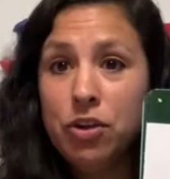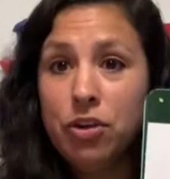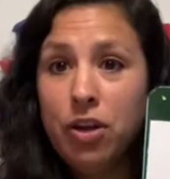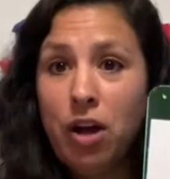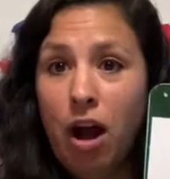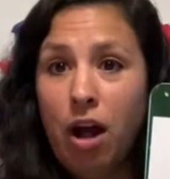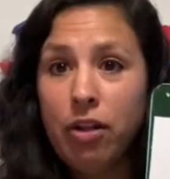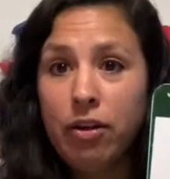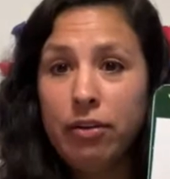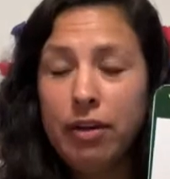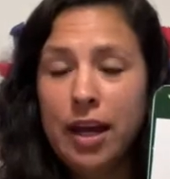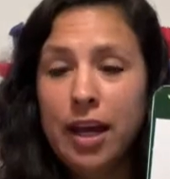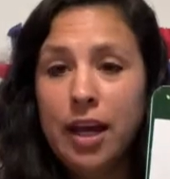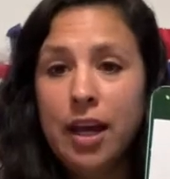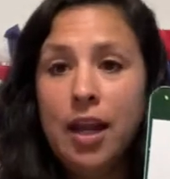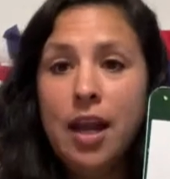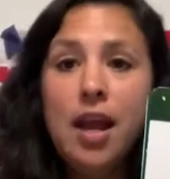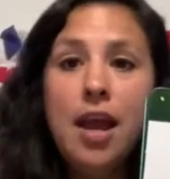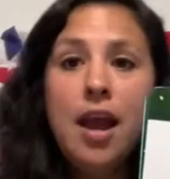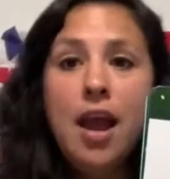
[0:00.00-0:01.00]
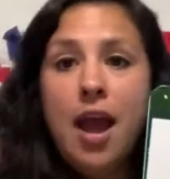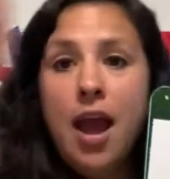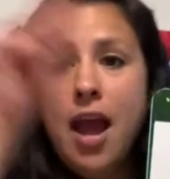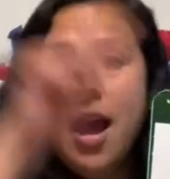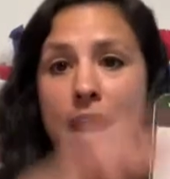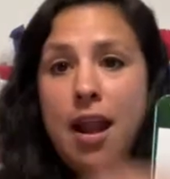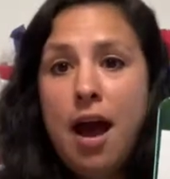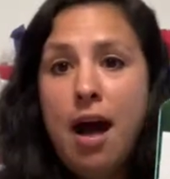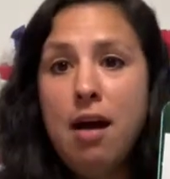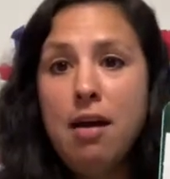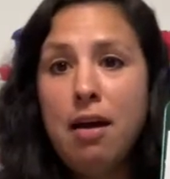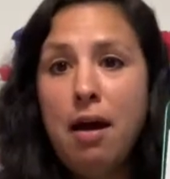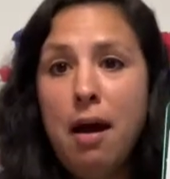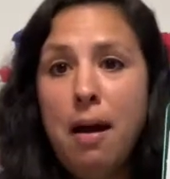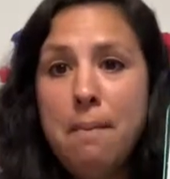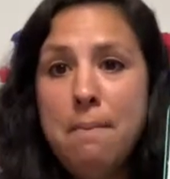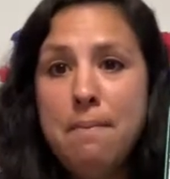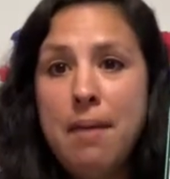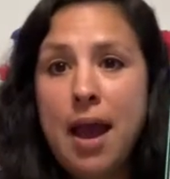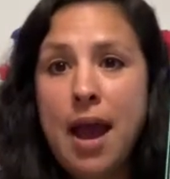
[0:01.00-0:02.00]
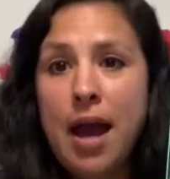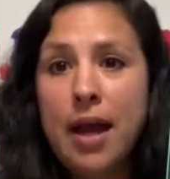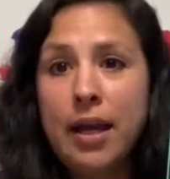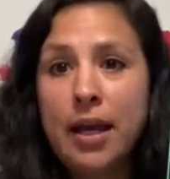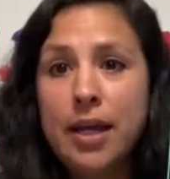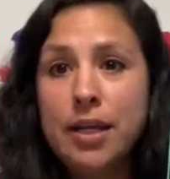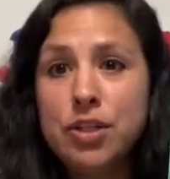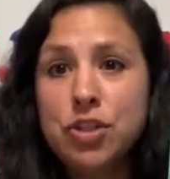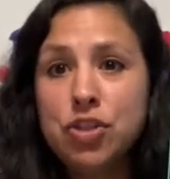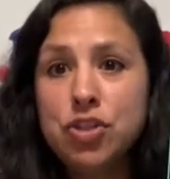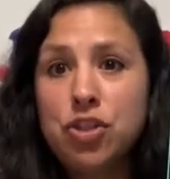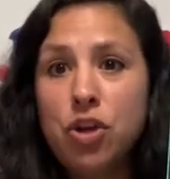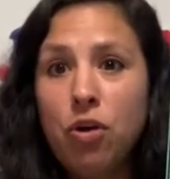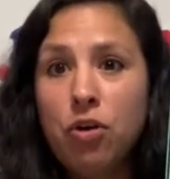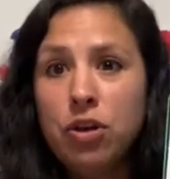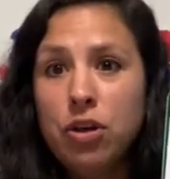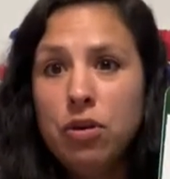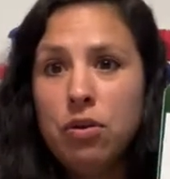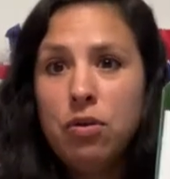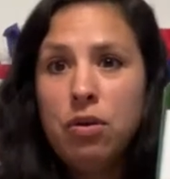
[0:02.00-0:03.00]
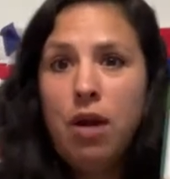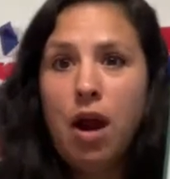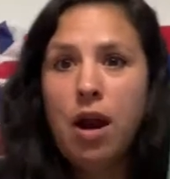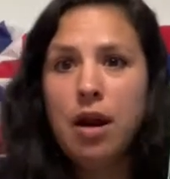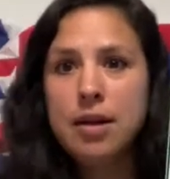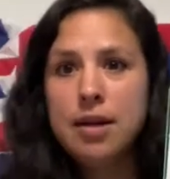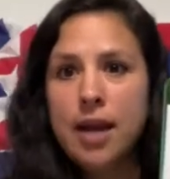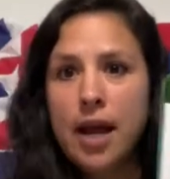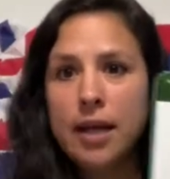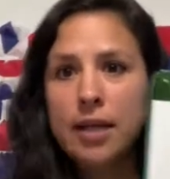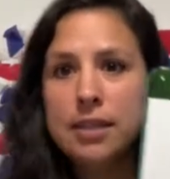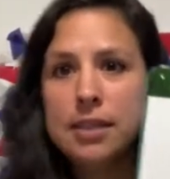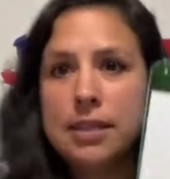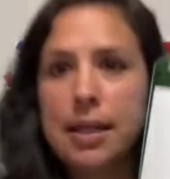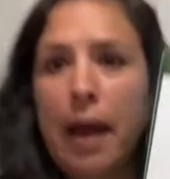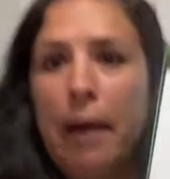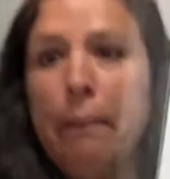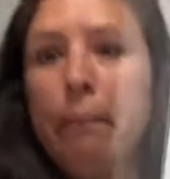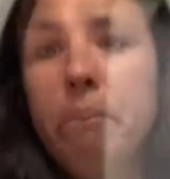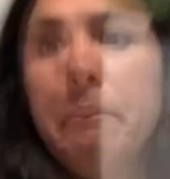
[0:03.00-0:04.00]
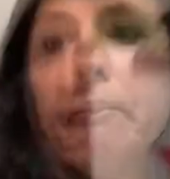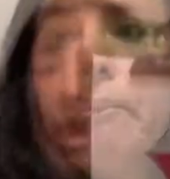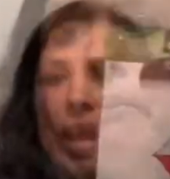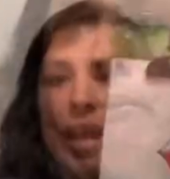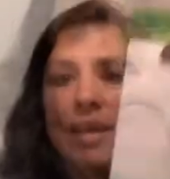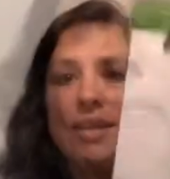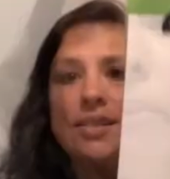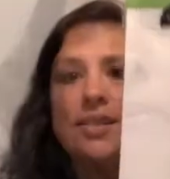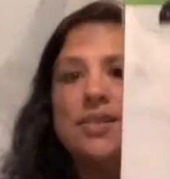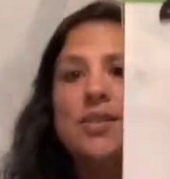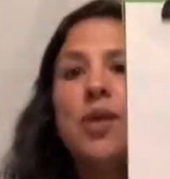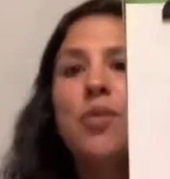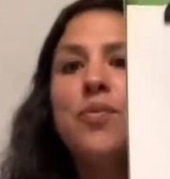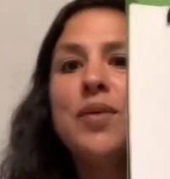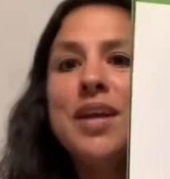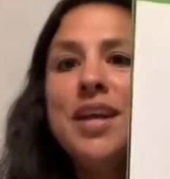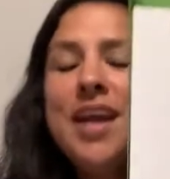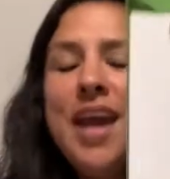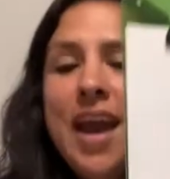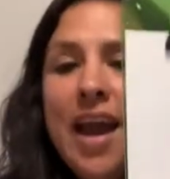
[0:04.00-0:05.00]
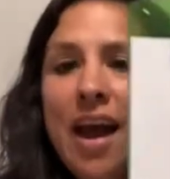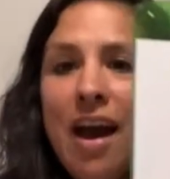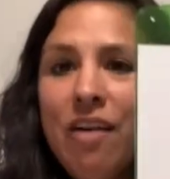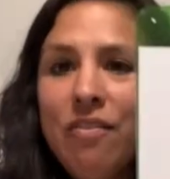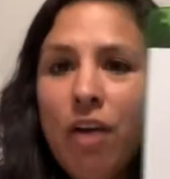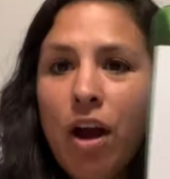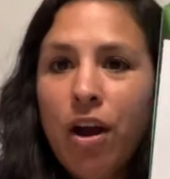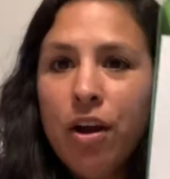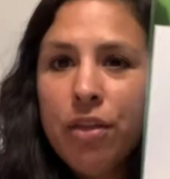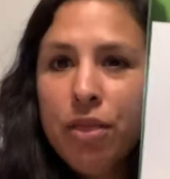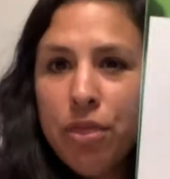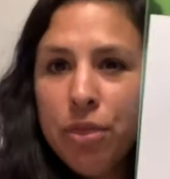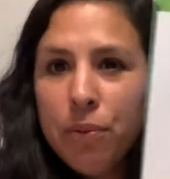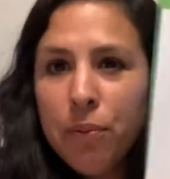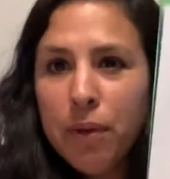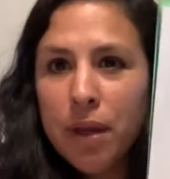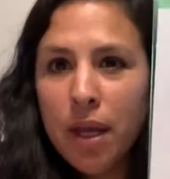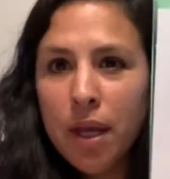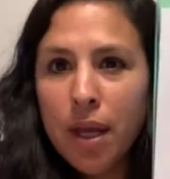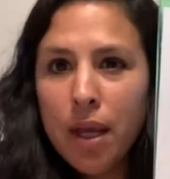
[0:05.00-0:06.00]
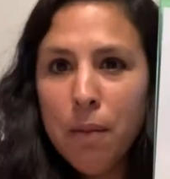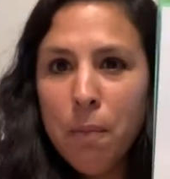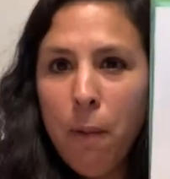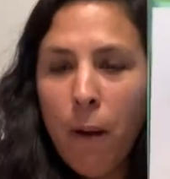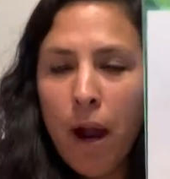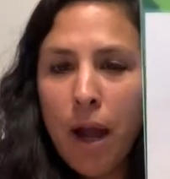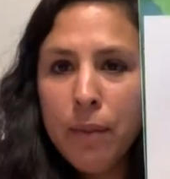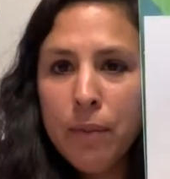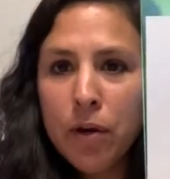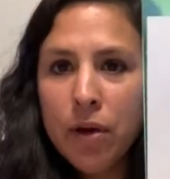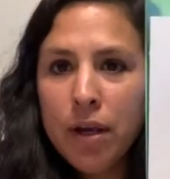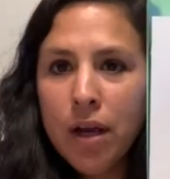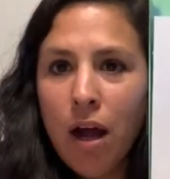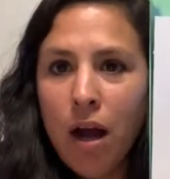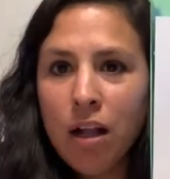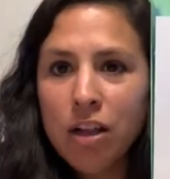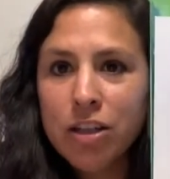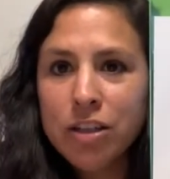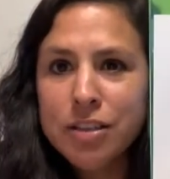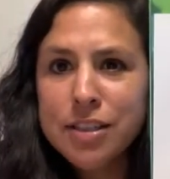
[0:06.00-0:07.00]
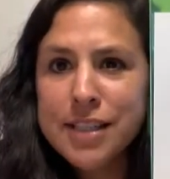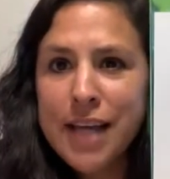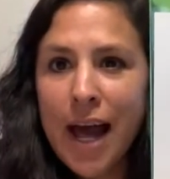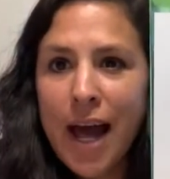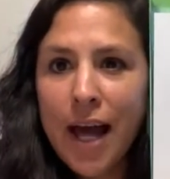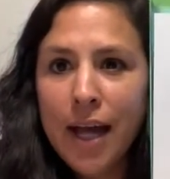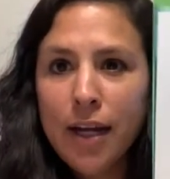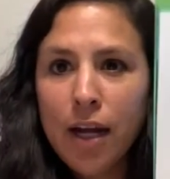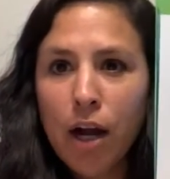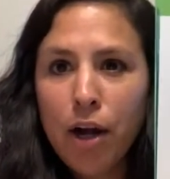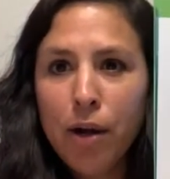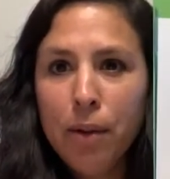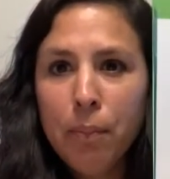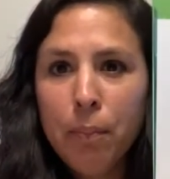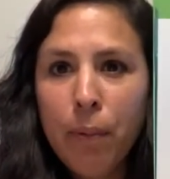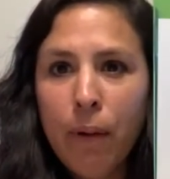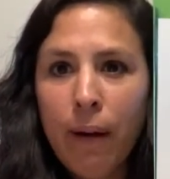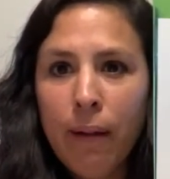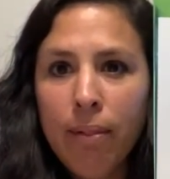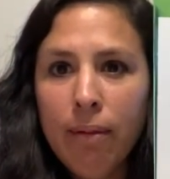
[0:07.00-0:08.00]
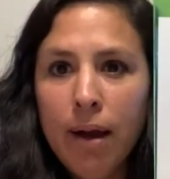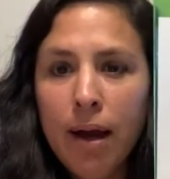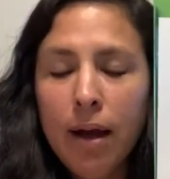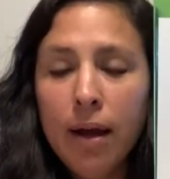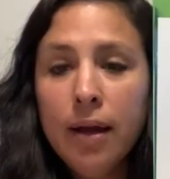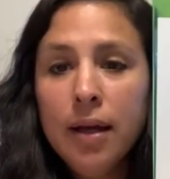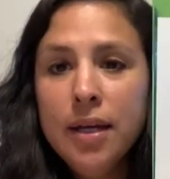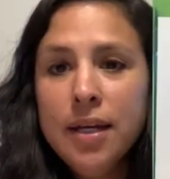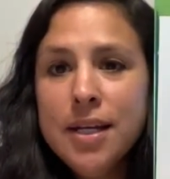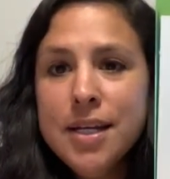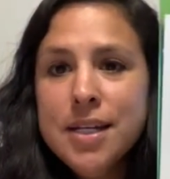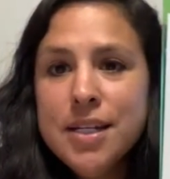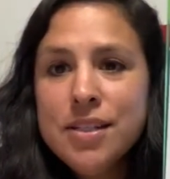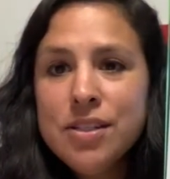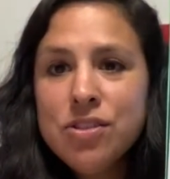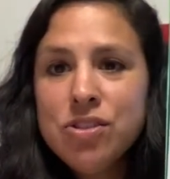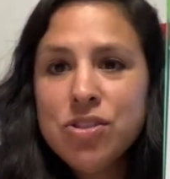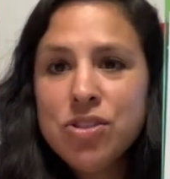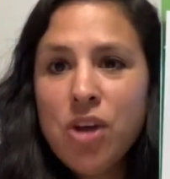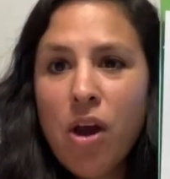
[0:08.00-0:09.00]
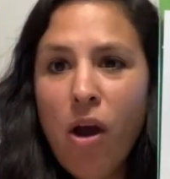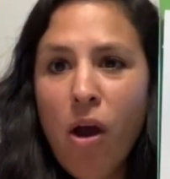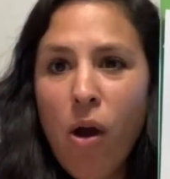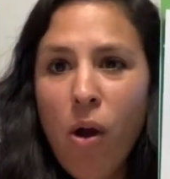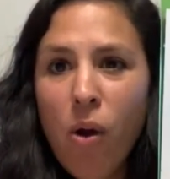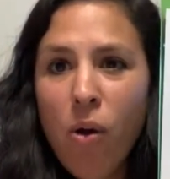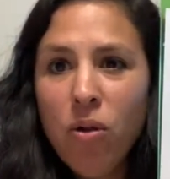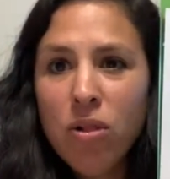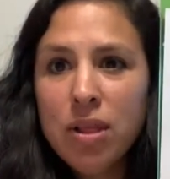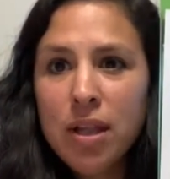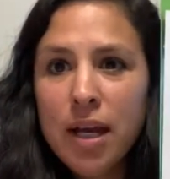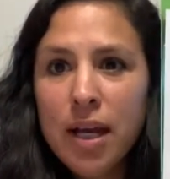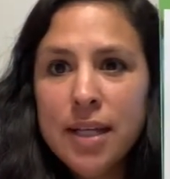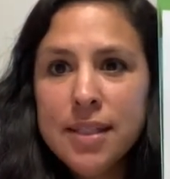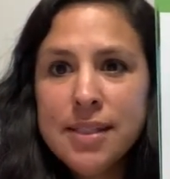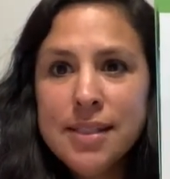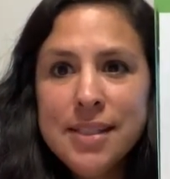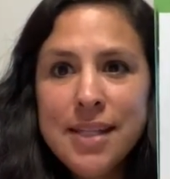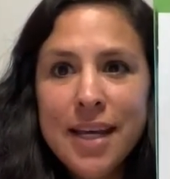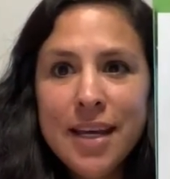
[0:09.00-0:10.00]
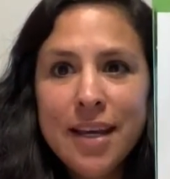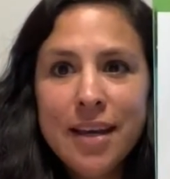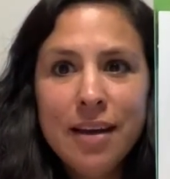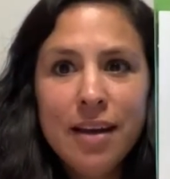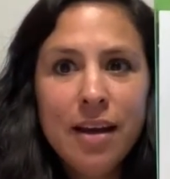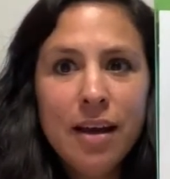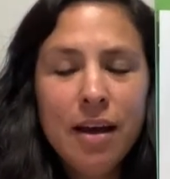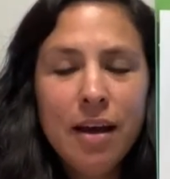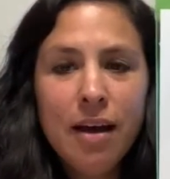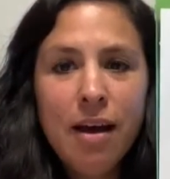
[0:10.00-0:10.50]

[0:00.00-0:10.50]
coloring, and I'll come back and show you our next step. Okay, so we have our three primary colors on our umbrella. So let's take a